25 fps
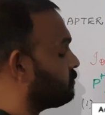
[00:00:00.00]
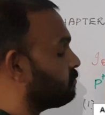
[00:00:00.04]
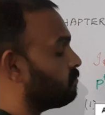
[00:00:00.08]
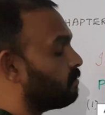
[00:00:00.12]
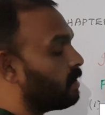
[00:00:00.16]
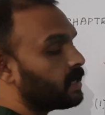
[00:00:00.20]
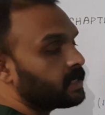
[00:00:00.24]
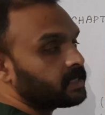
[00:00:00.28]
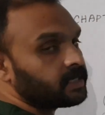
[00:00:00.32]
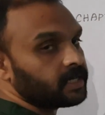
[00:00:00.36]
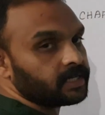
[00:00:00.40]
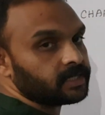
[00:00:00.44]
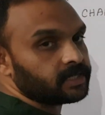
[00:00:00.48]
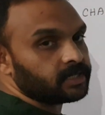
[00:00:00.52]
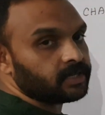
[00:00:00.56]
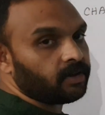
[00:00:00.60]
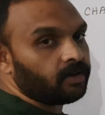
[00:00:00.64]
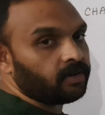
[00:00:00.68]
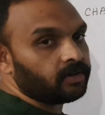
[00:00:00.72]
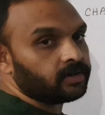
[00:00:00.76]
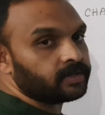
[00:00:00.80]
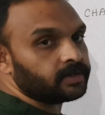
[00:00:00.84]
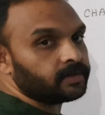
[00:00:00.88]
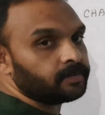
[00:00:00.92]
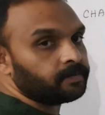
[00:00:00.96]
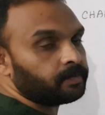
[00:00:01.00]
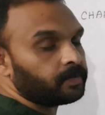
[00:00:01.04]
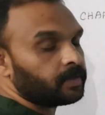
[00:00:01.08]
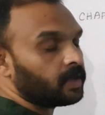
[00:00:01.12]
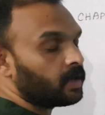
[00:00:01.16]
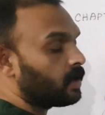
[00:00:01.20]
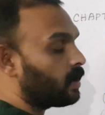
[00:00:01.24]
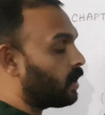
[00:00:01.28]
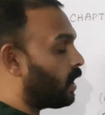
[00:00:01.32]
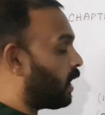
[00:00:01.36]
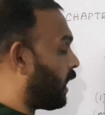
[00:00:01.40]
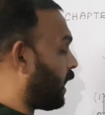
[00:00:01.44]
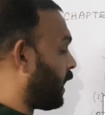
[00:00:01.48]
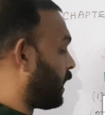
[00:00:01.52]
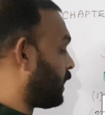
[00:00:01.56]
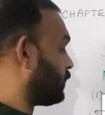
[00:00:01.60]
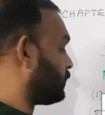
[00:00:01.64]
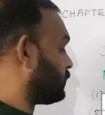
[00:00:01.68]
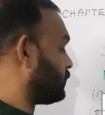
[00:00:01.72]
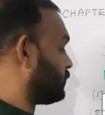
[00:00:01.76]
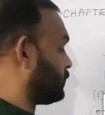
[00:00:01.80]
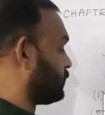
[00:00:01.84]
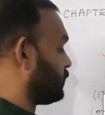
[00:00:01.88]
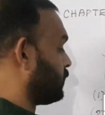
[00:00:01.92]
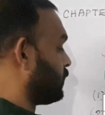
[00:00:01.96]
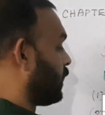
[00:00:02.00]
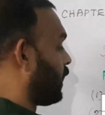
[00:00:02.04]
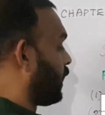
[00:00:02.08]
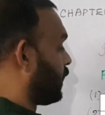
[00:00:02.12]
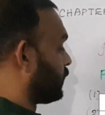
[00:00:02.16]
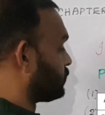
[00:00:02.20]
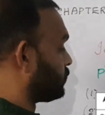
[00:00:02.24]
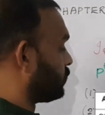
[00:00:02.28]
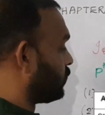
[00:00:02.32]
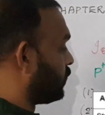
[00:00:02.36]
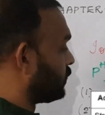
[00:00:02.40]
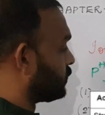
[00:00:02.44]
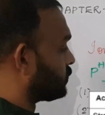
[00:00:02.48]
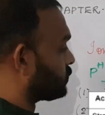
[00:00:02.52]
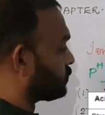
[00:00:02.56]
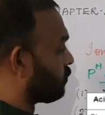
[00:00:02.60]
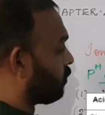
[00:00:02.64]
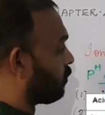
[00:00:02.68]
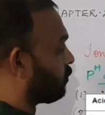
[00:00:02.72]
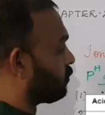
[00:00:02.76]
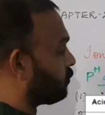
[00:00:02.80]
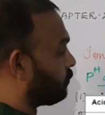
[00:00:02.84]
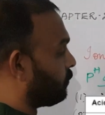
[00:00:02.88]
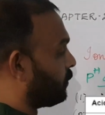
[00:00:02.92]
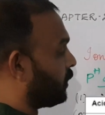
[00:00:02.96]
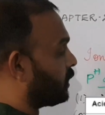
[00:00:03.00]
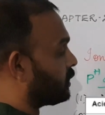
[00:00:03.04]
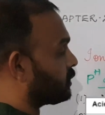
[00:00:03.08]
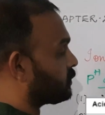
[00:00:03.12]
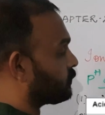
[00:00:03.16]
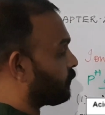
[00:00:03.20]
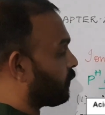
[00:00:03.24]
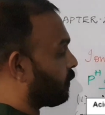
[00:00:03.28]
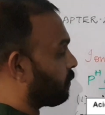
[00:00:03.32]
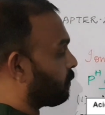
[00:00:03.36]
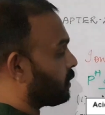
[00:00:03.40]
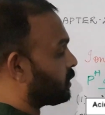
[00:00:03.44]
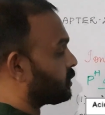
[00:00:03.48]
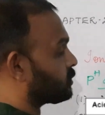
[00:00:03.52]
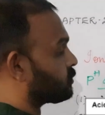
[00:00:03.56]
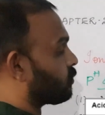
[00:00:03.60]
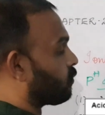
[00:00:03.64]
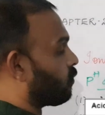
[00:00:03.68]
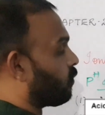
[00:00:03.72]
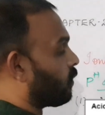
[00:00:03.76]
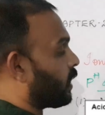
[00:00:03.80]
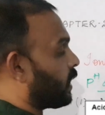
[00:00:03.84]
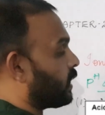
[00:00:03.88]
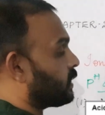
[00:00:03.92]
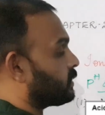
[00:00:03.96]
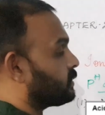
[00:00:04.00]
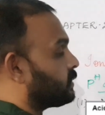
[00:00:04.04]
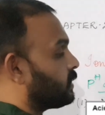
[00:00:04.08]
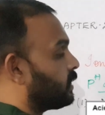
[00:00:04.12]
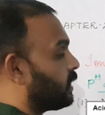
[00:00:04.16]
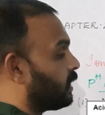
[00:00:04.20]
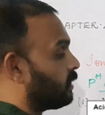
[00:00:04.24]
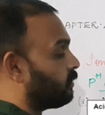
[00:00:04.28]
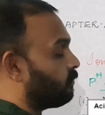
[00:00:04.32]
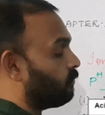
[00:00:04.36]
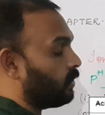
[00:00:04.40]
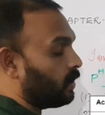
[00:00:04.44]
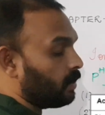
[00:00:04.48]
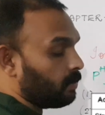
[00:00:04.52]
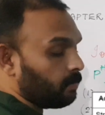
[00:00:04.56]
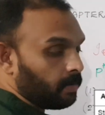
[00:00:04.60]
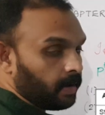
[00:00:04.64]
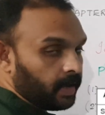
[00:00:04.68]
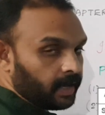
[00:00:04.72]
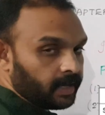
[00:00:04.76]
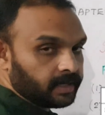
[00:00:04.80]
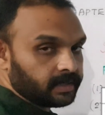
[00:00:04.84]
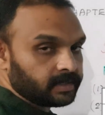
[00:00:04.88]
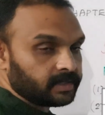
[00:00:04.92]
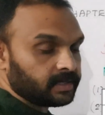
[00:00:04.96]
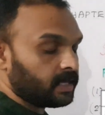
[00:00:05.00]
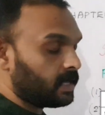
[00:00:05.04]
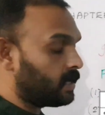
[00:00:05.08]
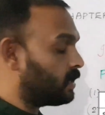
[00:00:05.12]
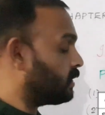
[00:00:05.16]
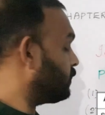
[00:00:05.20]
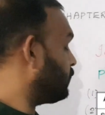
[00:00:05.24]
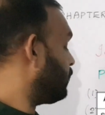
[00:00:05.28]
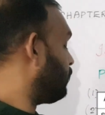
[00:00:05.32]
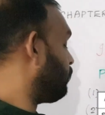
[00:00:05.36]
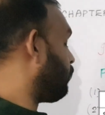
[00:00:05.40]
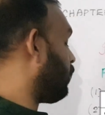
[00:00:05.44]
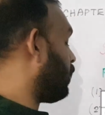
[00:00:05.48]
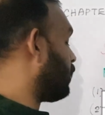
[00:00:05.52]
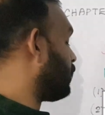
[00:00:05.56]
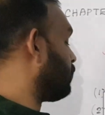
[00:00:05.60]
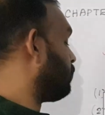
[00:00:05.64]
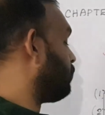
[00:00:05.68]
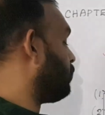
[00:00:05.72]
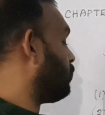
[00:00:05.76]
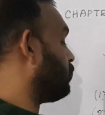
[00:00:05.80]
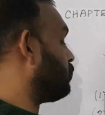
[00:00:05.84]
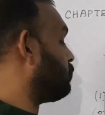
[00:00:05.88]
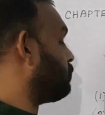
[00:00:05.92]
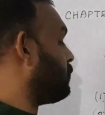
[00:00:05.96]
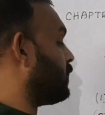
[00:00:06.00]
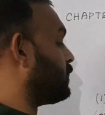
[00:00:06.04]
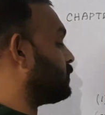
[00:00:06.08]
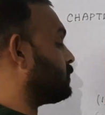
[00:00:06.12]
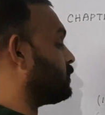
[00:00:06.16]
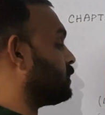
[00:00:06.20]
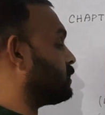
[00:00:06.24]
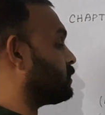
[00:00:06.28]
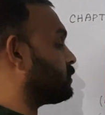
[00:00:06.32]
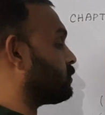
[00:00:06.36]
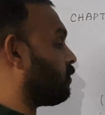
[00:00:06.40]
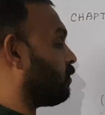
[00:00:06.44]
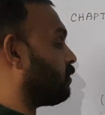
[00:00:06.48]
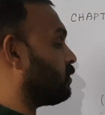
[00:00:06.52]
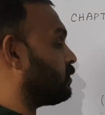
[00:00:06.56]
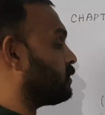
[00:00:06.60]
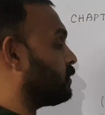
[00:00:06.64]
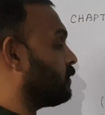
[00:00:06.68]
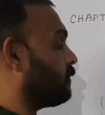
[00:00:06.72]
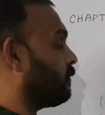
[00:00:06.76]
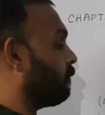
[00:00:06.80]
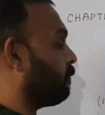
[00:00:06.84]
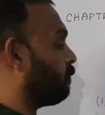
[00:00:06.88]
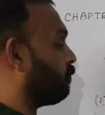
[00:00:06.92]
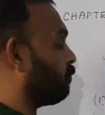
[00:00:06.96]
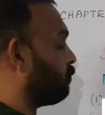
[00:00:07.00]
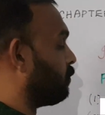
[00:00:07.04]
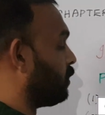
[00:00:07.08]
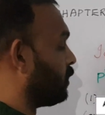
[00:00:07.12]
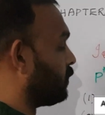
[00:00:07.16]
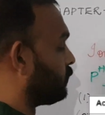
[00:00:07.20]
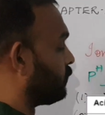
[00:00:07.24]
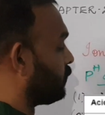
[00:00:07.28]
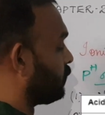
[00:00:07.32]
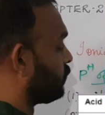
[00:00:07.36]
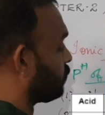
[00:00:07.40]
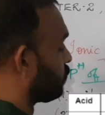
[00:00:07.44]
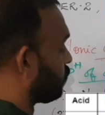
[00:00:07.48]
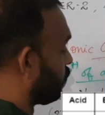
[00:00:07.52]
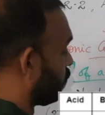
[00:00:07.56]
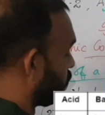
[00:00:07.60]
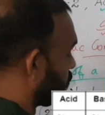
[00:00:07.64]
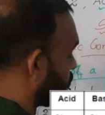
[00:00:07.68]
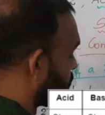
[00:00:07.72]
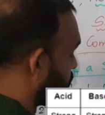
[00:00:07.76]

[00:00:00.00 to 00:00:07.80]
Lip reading: basic salt. As acidic salt means from a strong acid and weak base, then what about basic salt? Basic salt